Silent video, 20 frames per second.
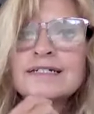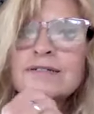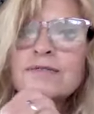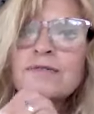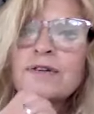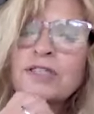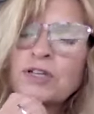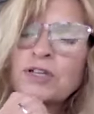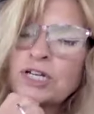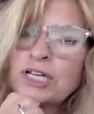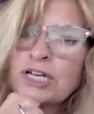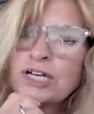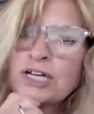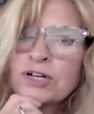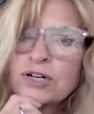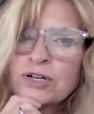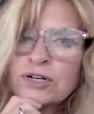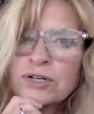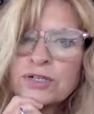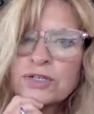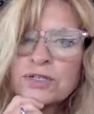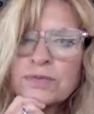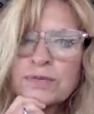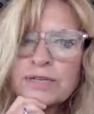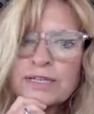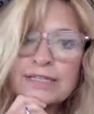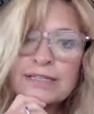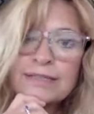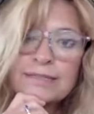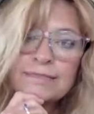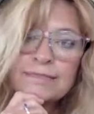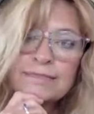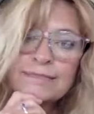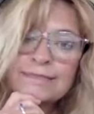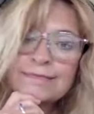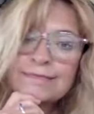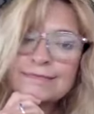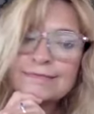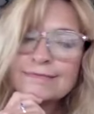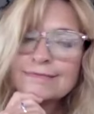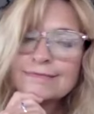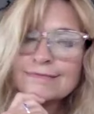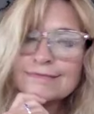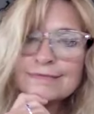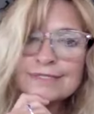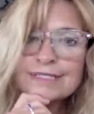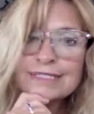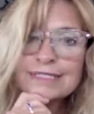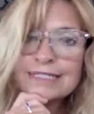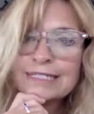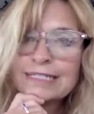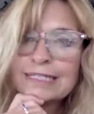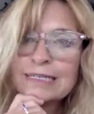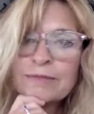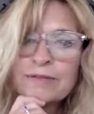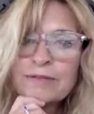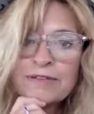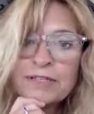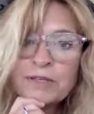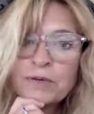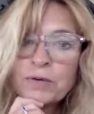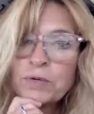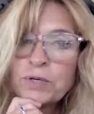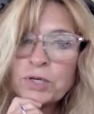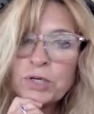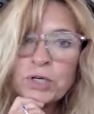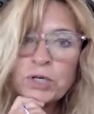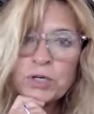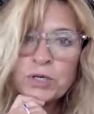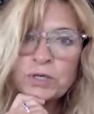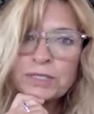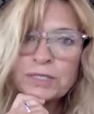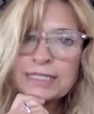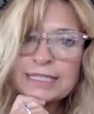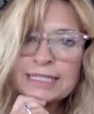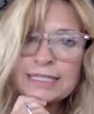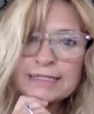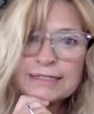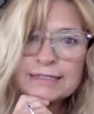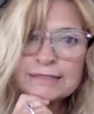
with our young girls, with some of us older girls?